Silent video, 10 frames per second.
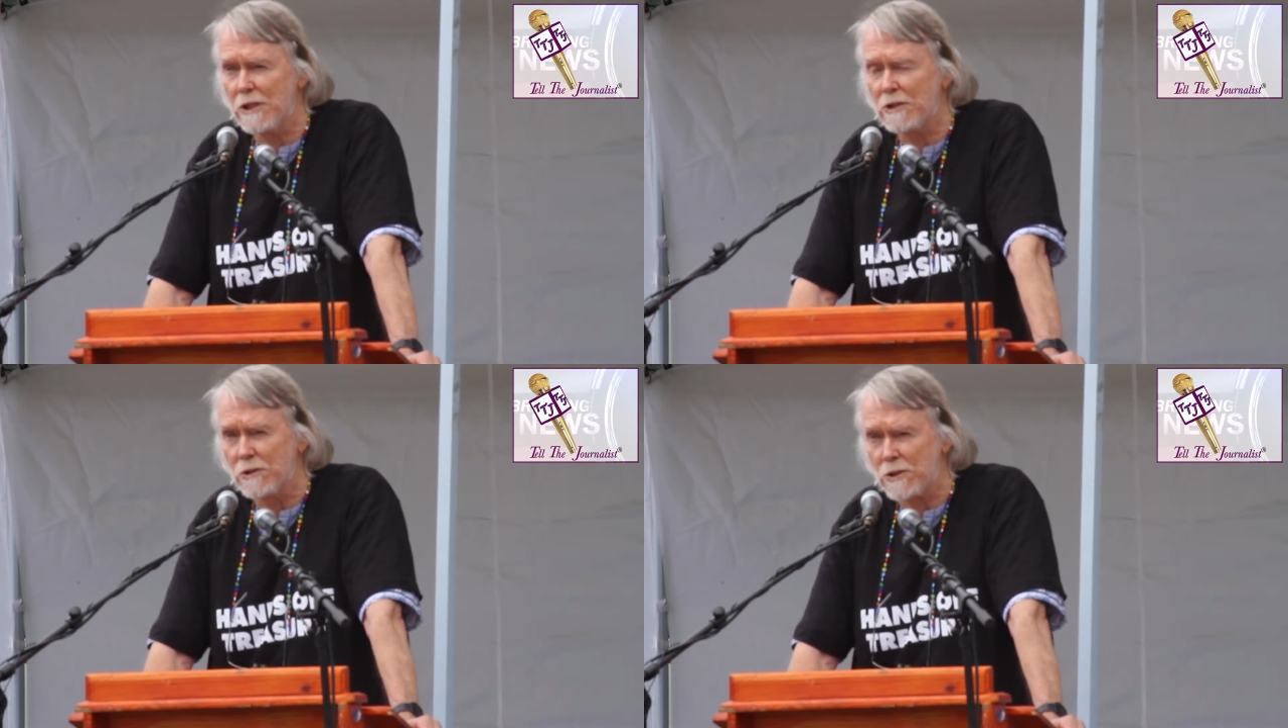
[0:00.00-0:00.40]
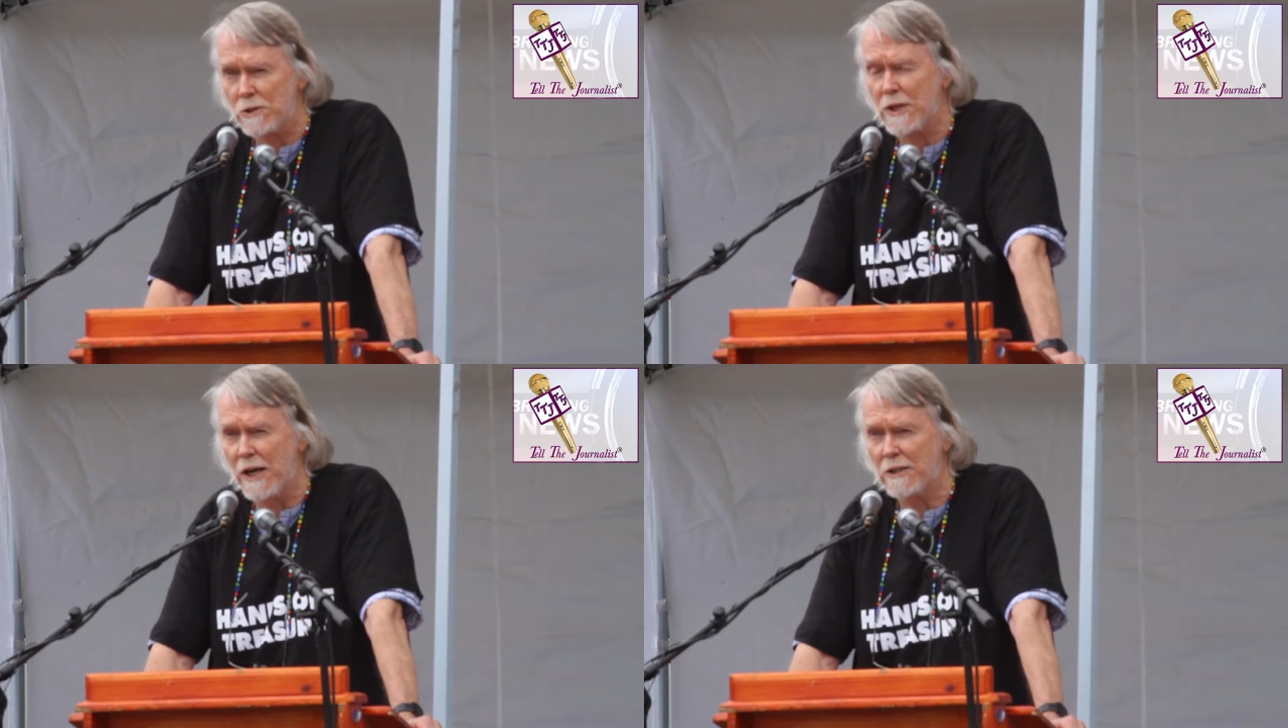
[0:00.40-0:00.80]
Teachers
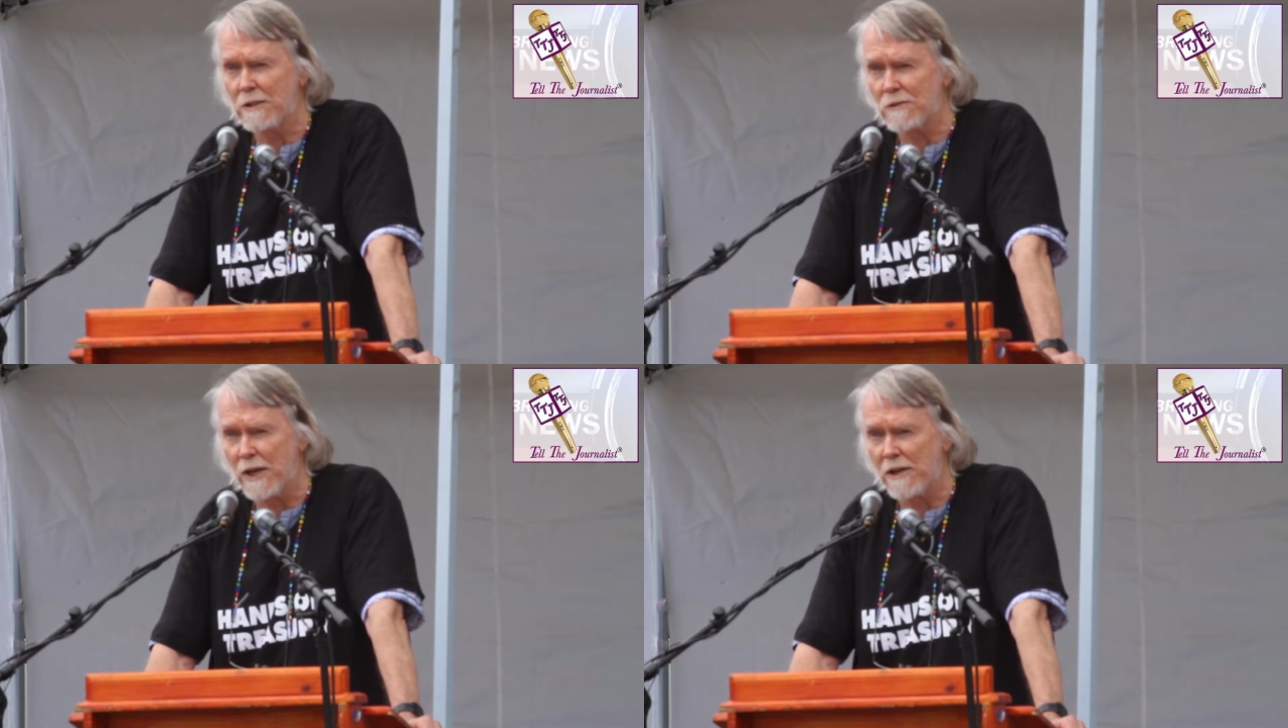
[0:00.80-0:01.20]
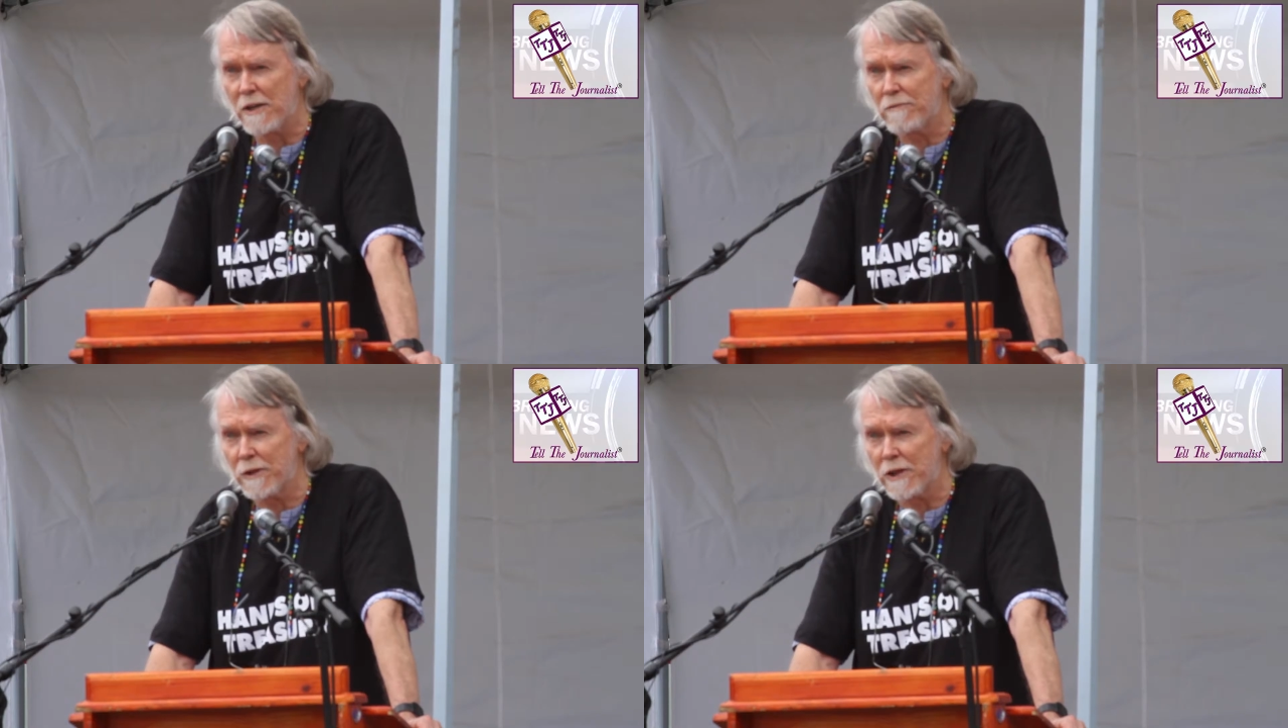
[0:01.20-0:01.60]
Society of South
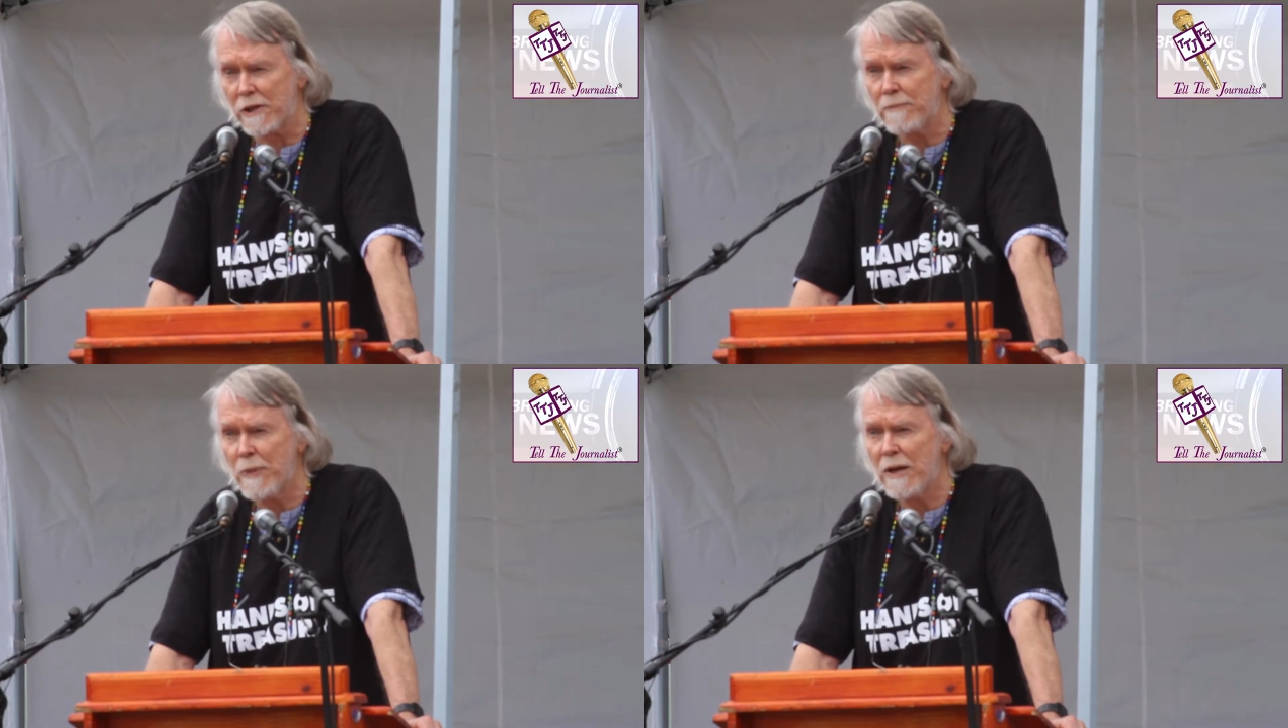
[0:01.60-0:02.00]
Africa